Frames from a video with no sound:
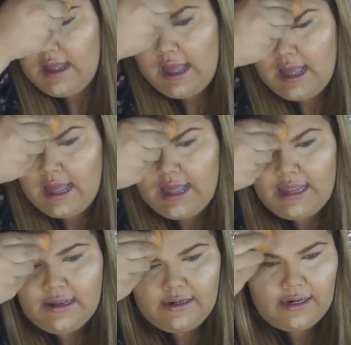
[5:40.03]

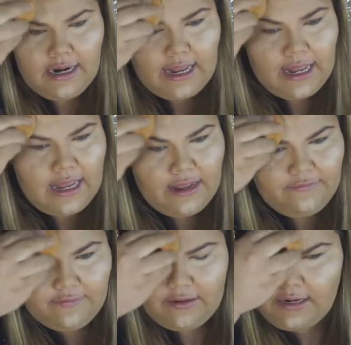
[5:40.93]
I
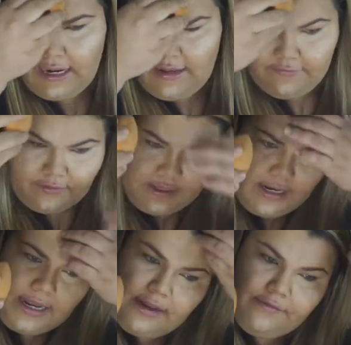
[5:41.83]

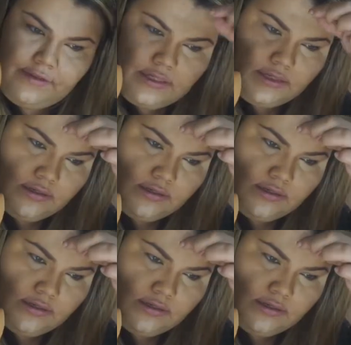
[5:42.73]
loved